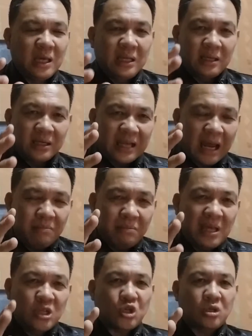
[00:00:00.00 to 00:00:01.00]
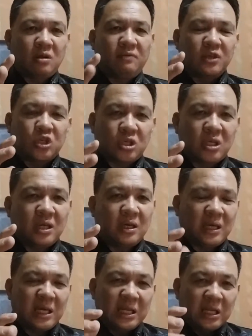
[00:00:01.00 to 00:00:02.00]
in the dimension of a
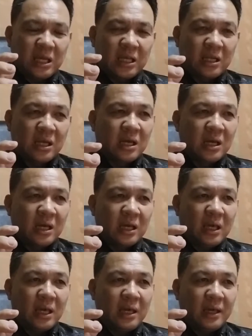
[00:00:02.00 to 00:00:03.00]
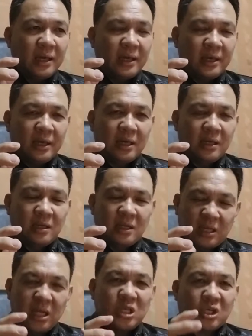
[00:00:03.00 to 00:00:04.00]
seer, in
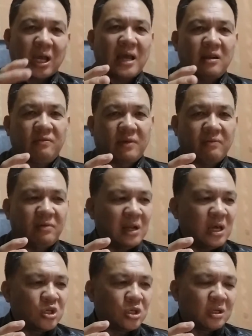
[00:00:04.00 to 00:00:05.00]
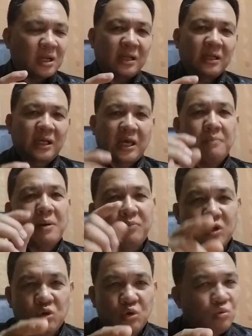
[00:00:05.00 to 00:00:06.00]
this kind of revelation. And keep
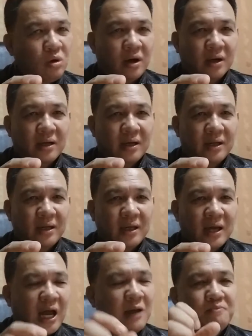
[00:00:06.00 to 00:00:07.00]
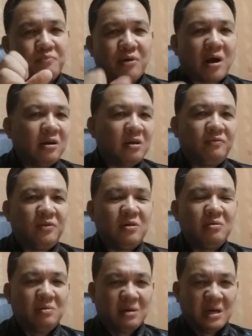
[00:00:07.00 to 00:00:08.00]
up the good work. I'm proud of
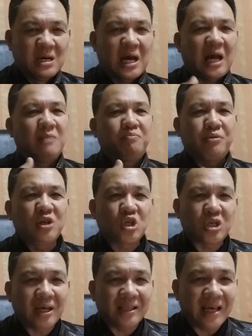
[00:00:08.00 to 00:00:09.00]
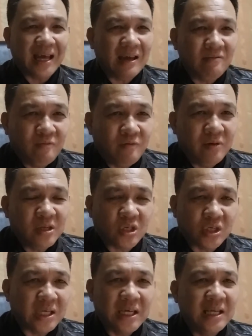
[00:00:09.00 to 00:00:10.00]
you. I appreciate every
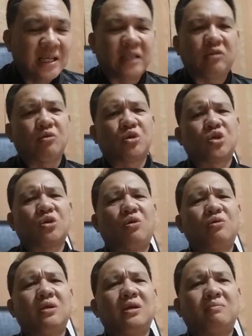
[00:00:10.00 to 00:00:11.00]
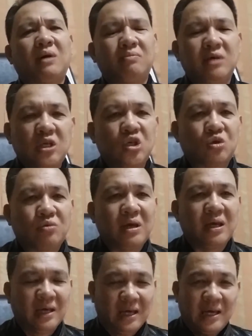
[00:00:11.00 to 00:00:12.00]
seed that you've sowed in my
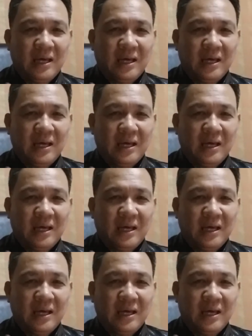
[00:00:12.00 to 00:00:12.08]
ministry.